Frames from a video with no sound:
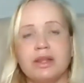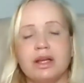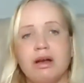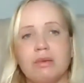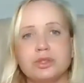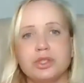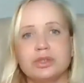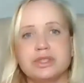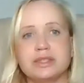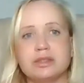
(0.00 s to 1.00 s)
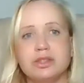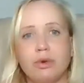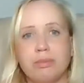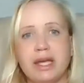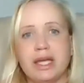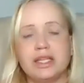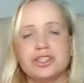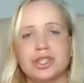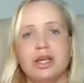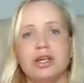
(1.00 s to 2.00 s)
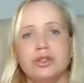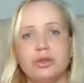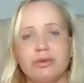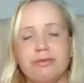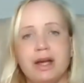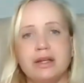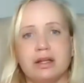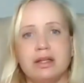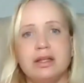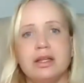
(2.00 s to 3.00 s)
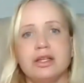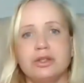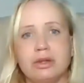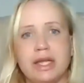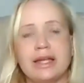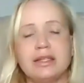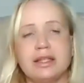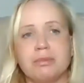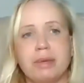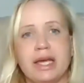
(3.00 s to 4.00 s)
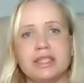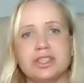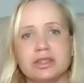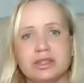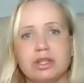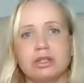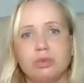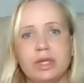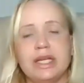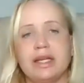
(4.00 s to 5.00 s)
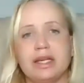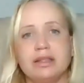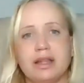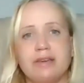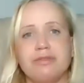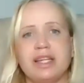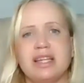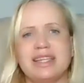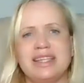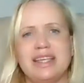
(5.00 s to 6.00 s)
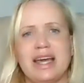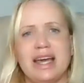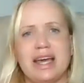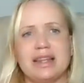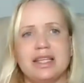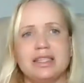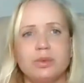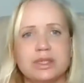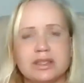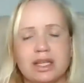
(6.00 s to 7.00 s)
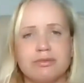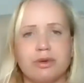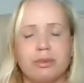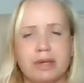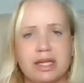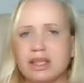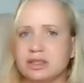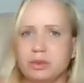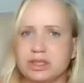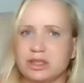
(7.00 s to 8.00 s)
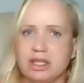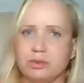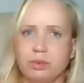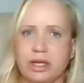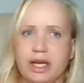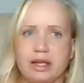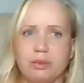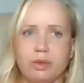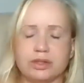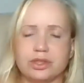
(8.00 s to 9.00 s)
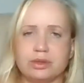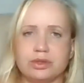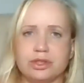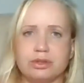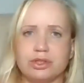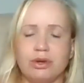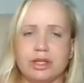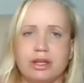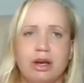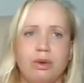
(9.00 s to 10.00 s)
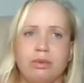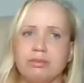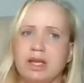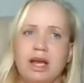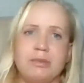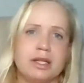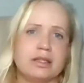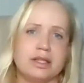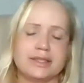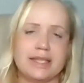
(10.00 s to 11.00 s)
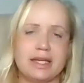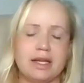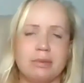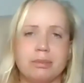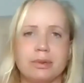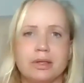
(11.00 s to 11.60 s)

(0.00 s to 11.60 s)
when they come to your page, your funnel, your landing page, and start reading, they feel like, yeah, this was not for me. This was not what I wanted to join. No, I'm not going to sign up.